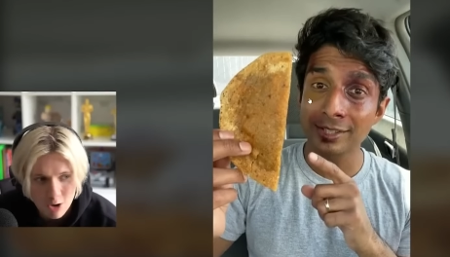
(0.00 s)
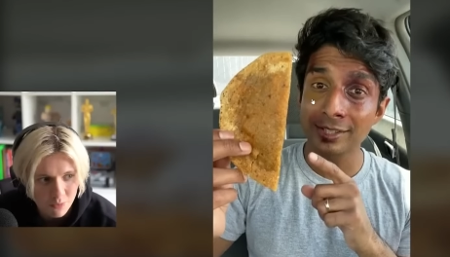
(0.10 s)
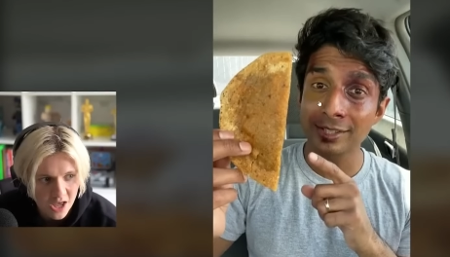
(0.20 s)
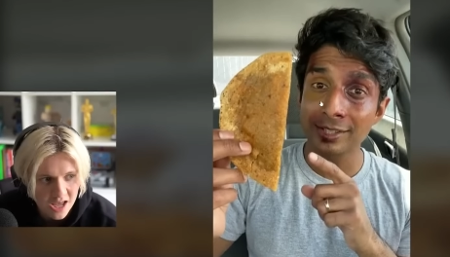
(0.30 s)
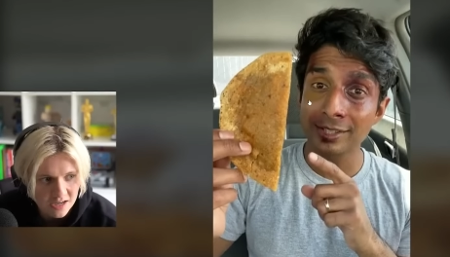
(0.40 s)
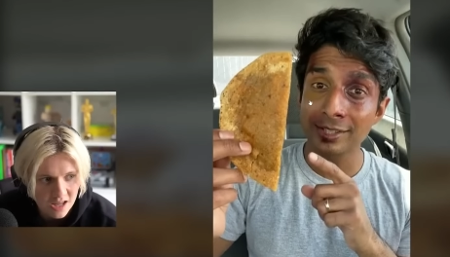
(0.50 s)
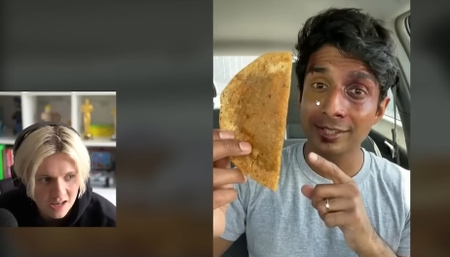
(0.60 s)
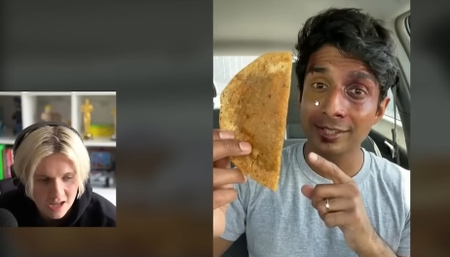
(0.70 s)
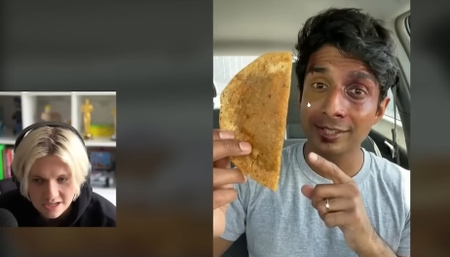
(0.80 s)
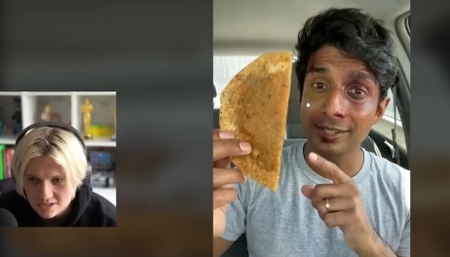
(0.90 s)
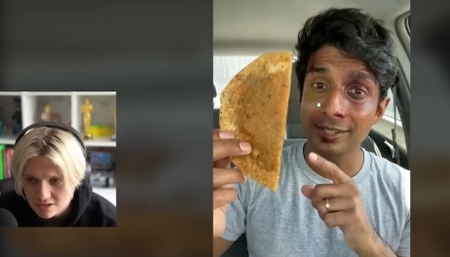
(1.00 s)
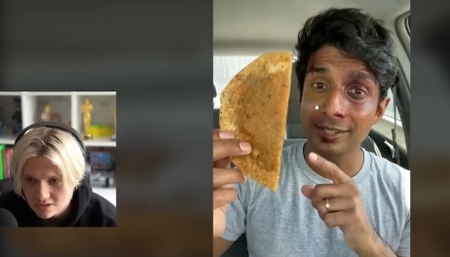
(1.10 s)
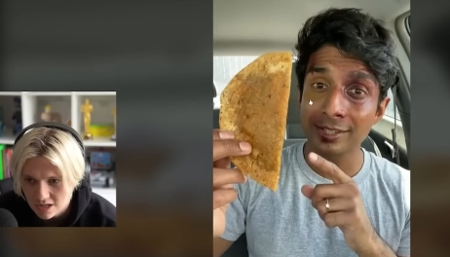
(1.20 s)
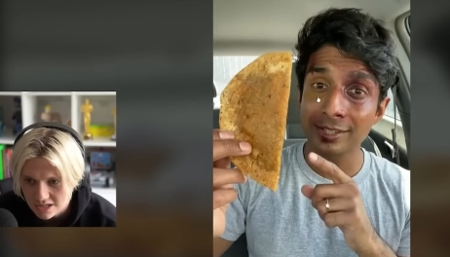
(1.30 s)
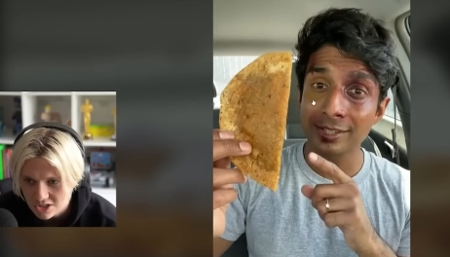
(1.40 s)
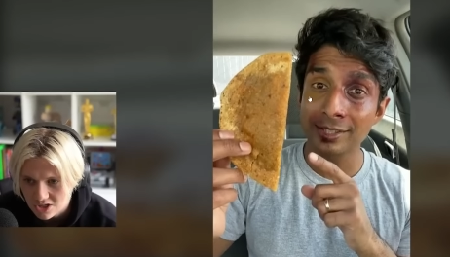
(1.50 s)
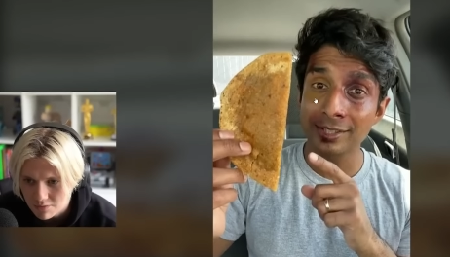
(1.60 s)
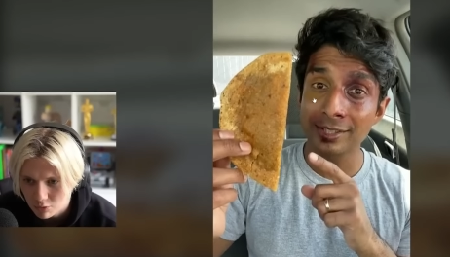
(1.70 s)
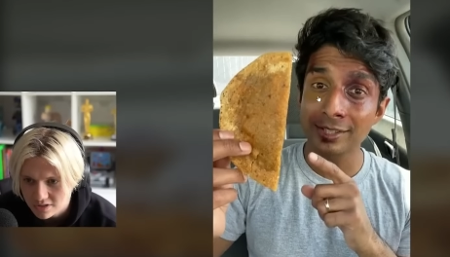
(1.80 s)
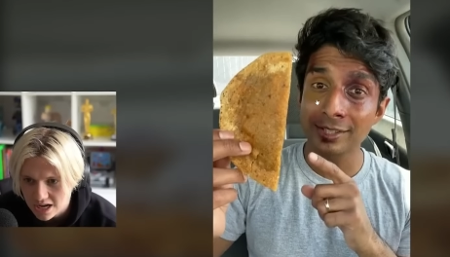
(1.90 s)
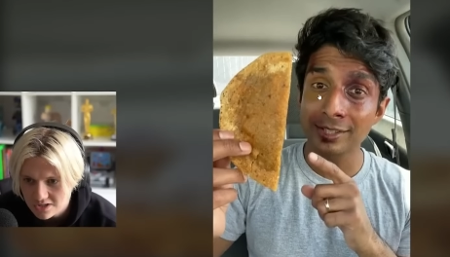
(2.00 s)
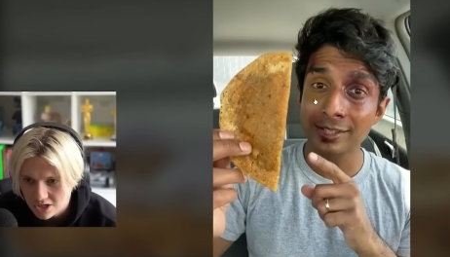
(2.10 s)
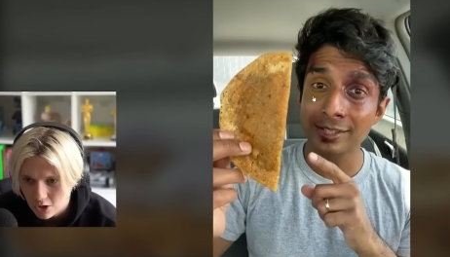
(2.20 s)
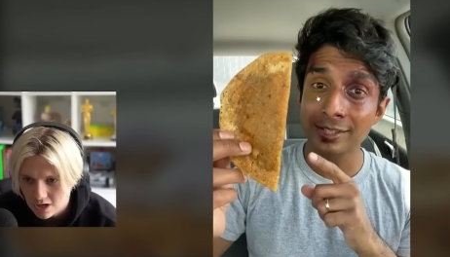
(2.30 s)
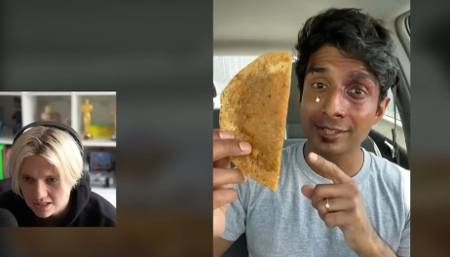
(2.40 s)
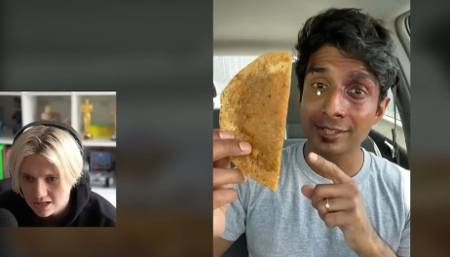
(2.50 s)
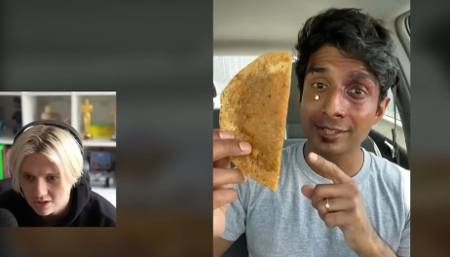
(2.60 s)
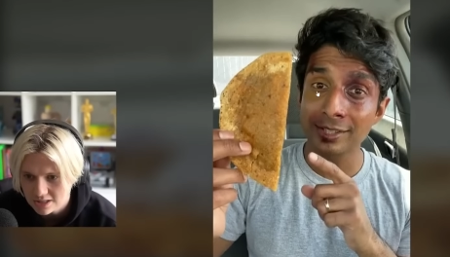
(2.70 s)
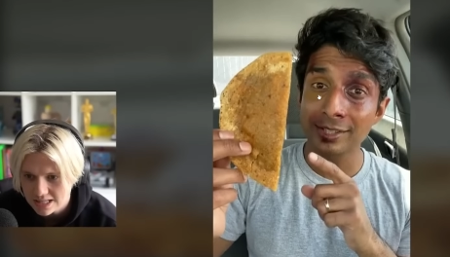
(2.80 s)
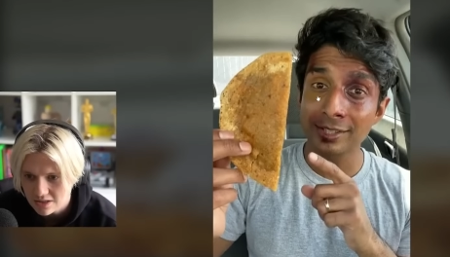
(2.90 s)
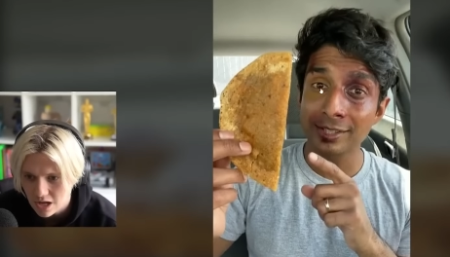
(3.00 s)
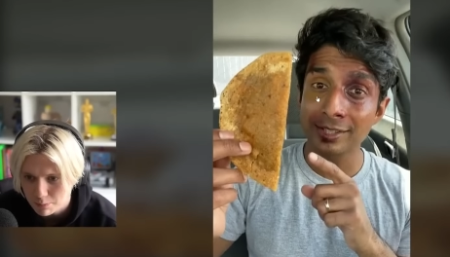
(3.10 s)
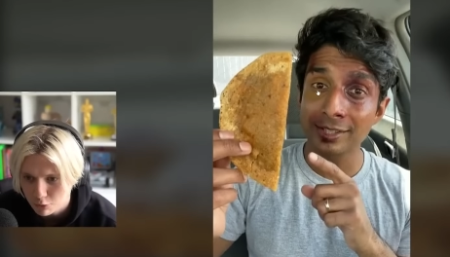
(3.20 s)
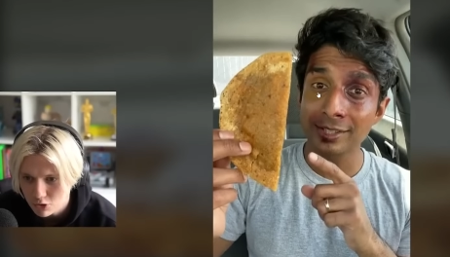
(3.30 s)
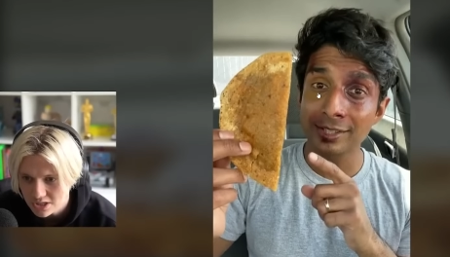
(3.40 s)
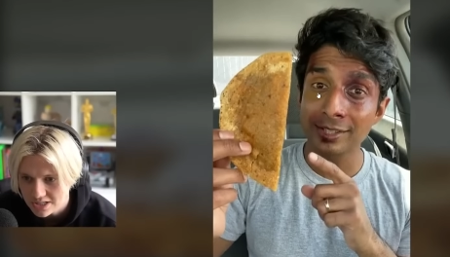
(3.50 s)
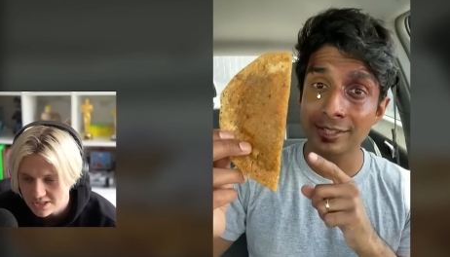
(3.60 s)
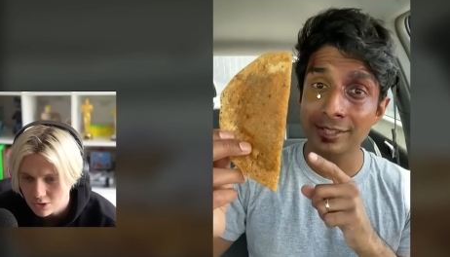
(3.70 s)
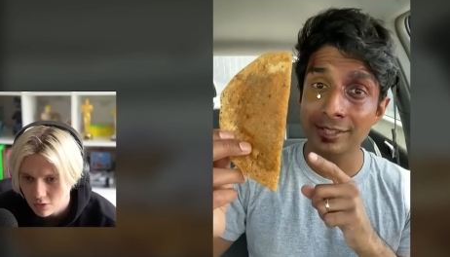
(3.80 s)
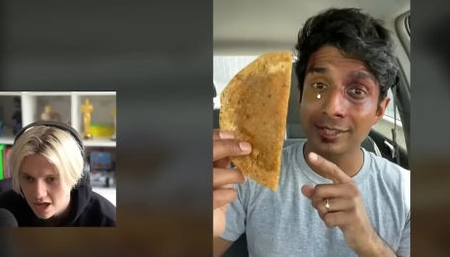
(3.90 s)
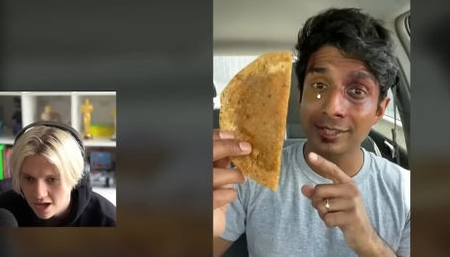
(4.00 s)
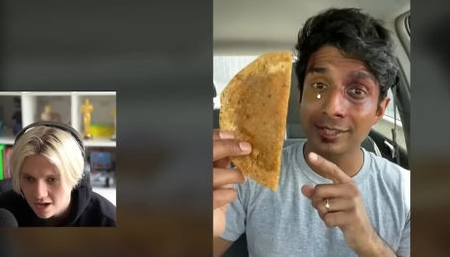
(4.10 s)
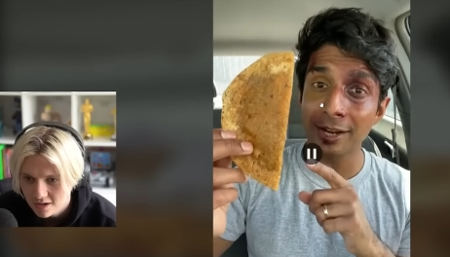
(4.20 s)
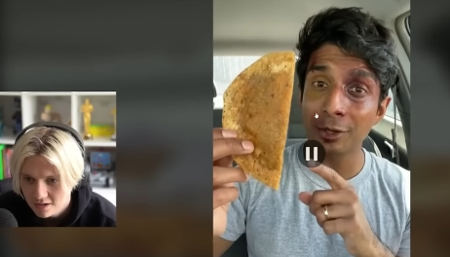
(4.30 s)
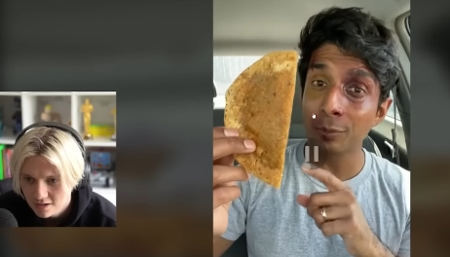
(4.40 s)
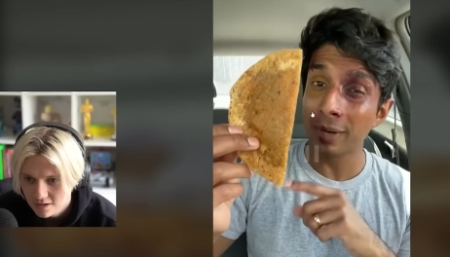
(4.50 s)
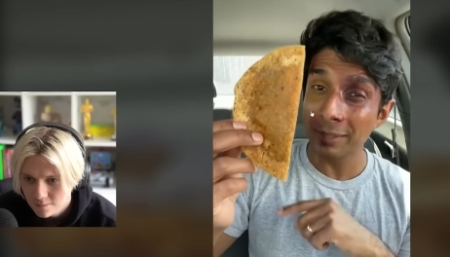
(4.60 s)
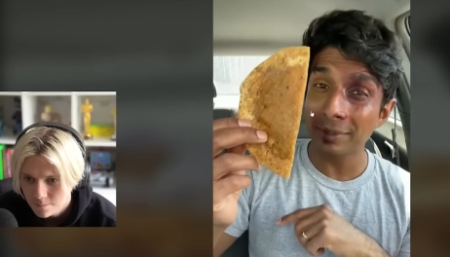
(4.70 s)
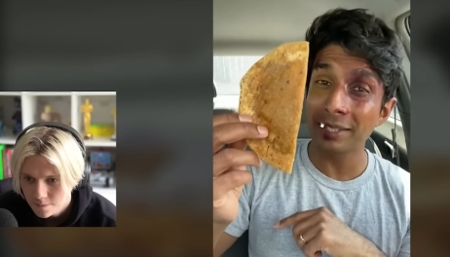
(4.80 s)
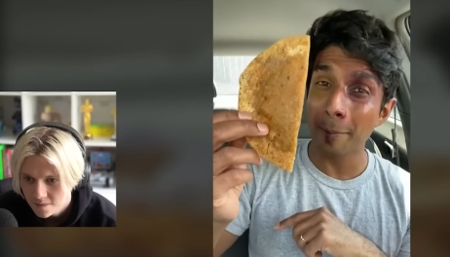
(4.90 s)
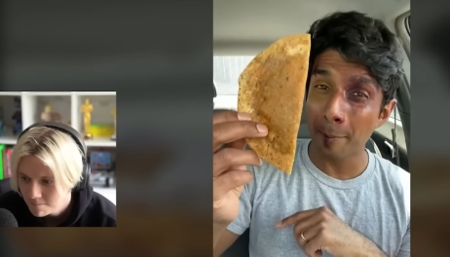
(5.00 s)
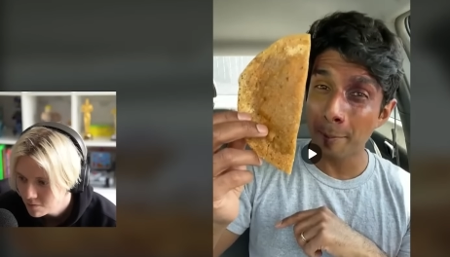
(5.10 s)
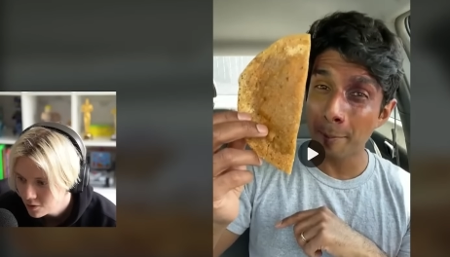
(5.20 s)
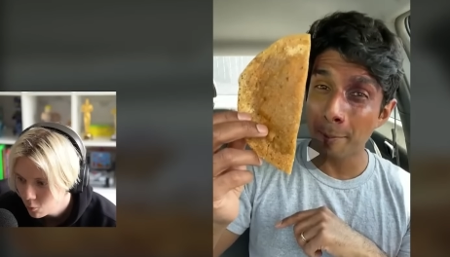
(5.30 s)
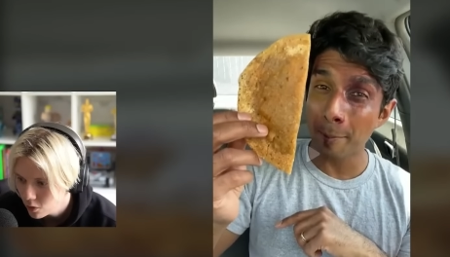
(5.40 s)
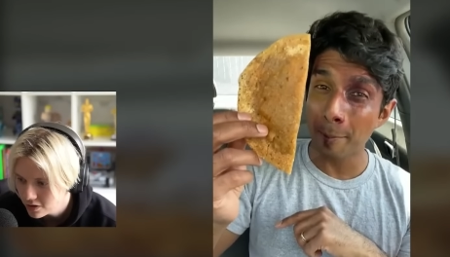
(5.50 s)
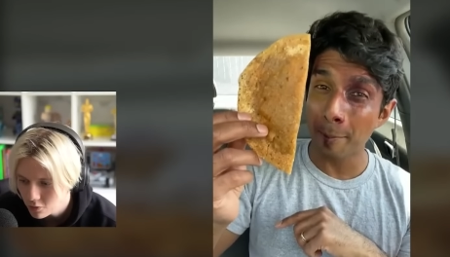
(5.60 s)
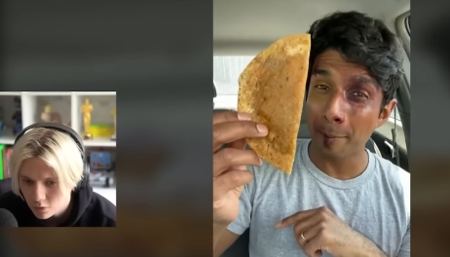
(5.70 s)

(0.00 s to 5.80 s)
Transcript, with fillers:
Speaker 1: up there, like, like, like several days ago. Like, like, look at that. That bruising is still there.
Speaker 2: Might be the...
Speaker 1: What are the